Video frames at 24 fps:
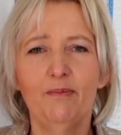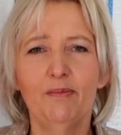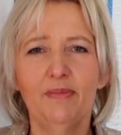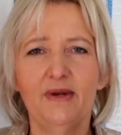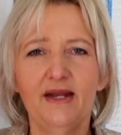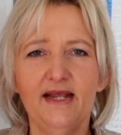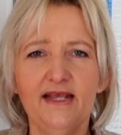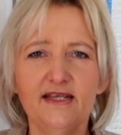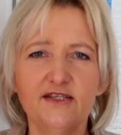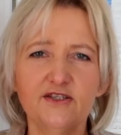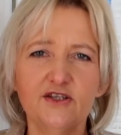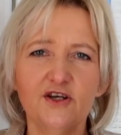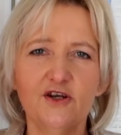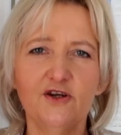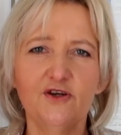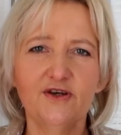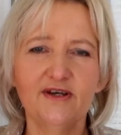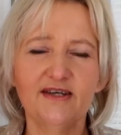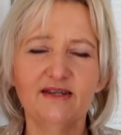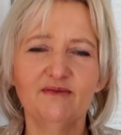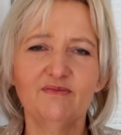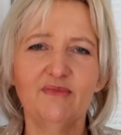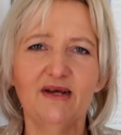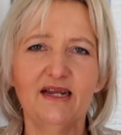Please go look
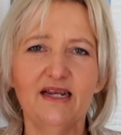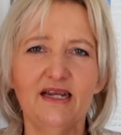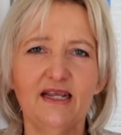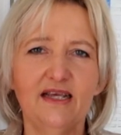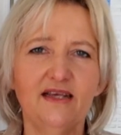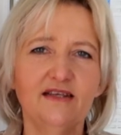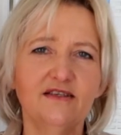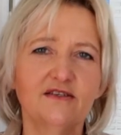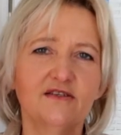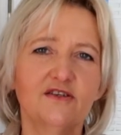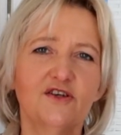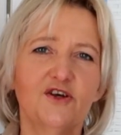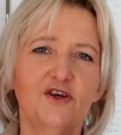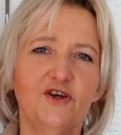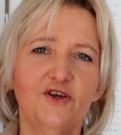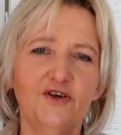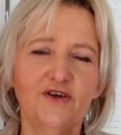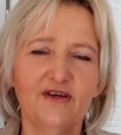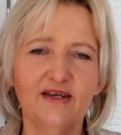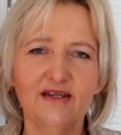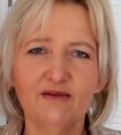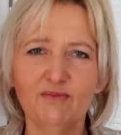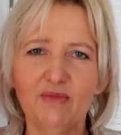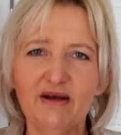at my links, go
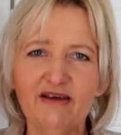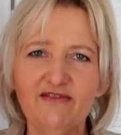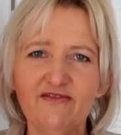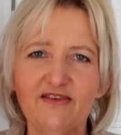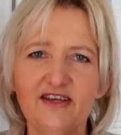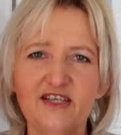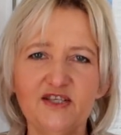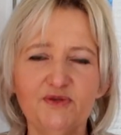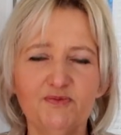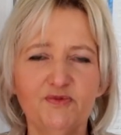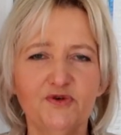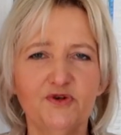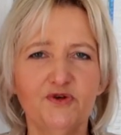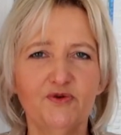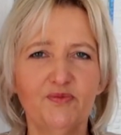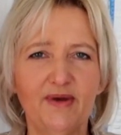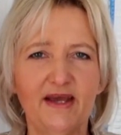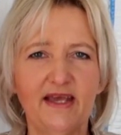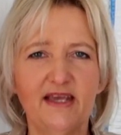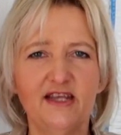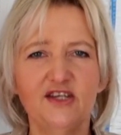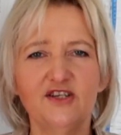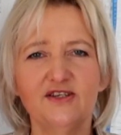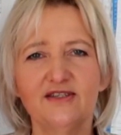look at my Facebook
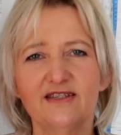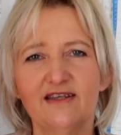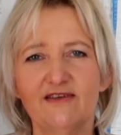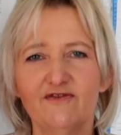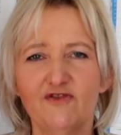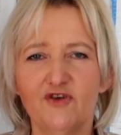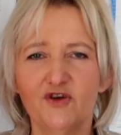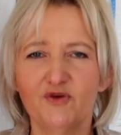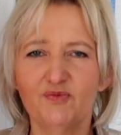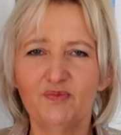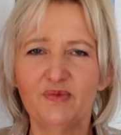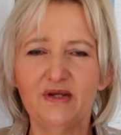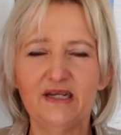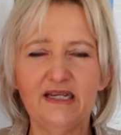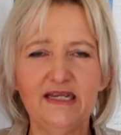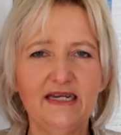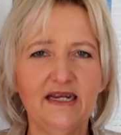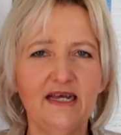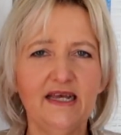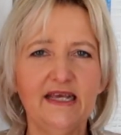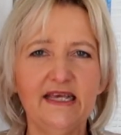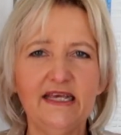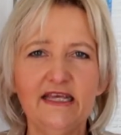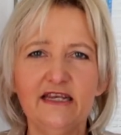pages. I've got
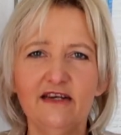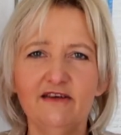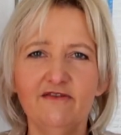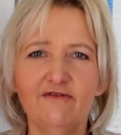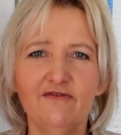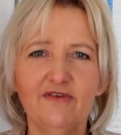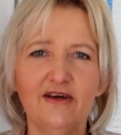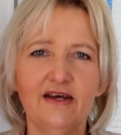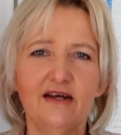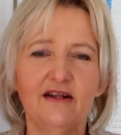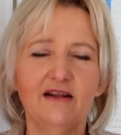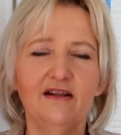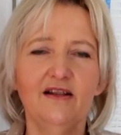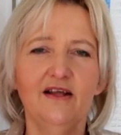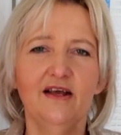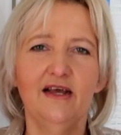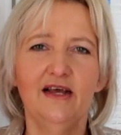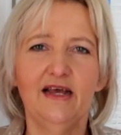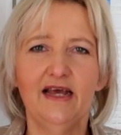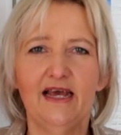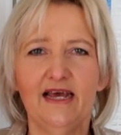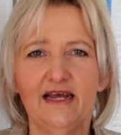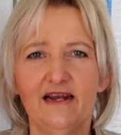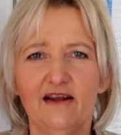Bernina Edenvale,
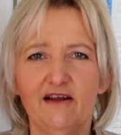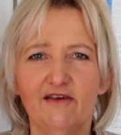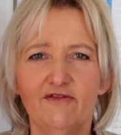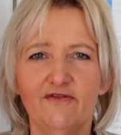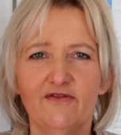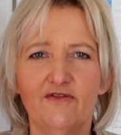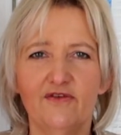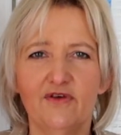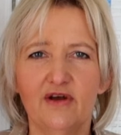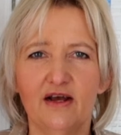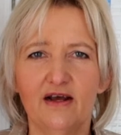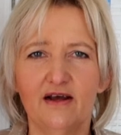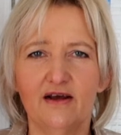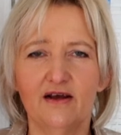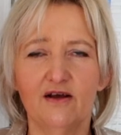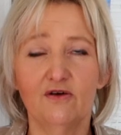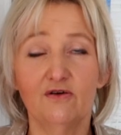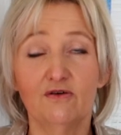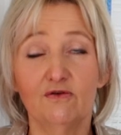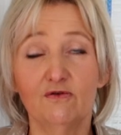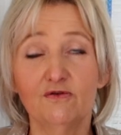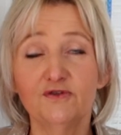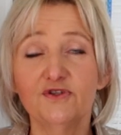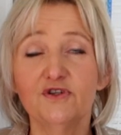and I've
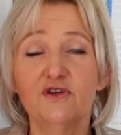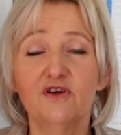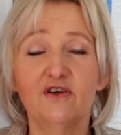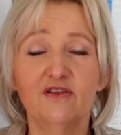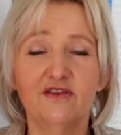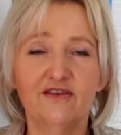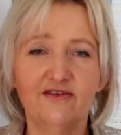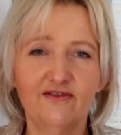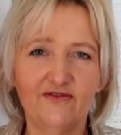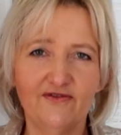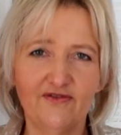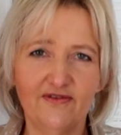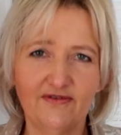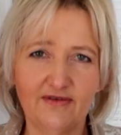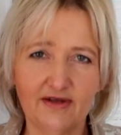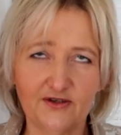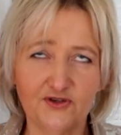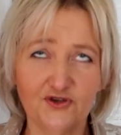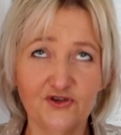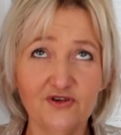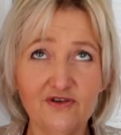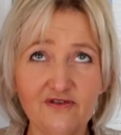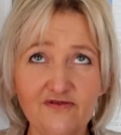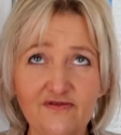also got the
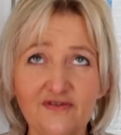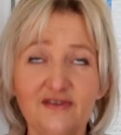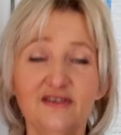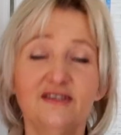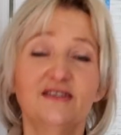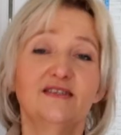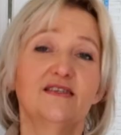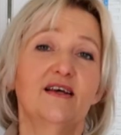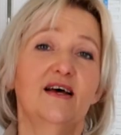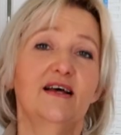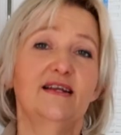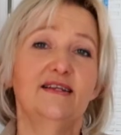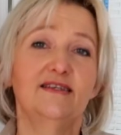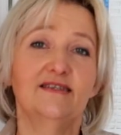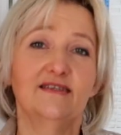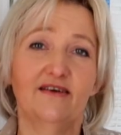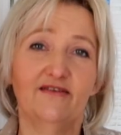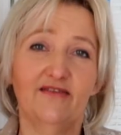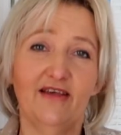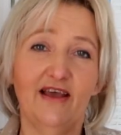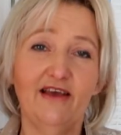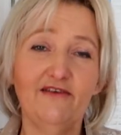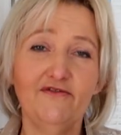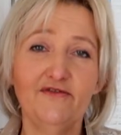Sheer for Designs
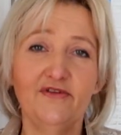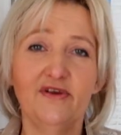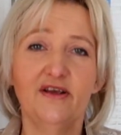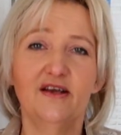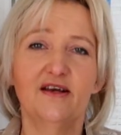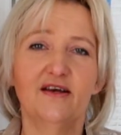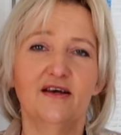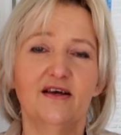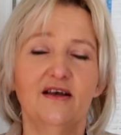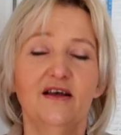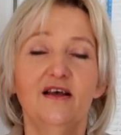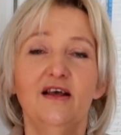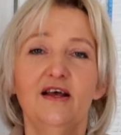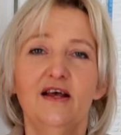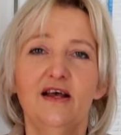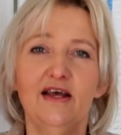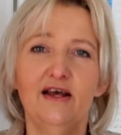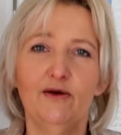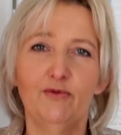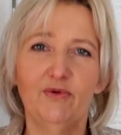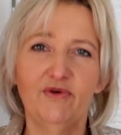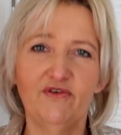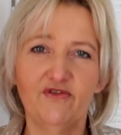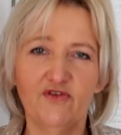South Africa.
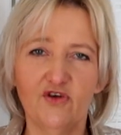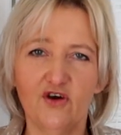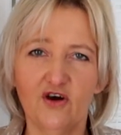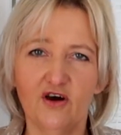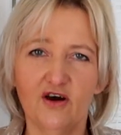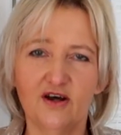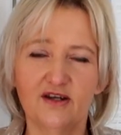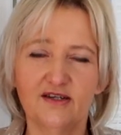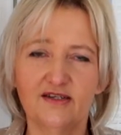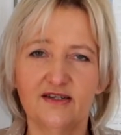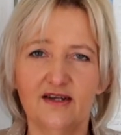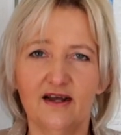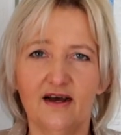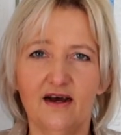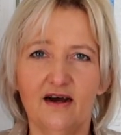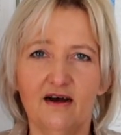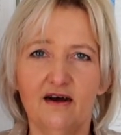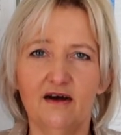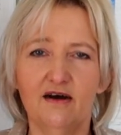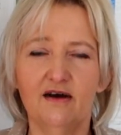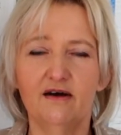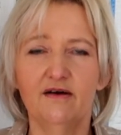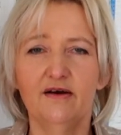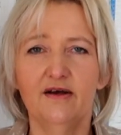We've got
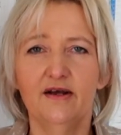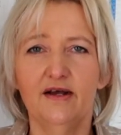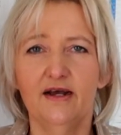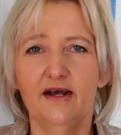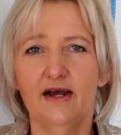our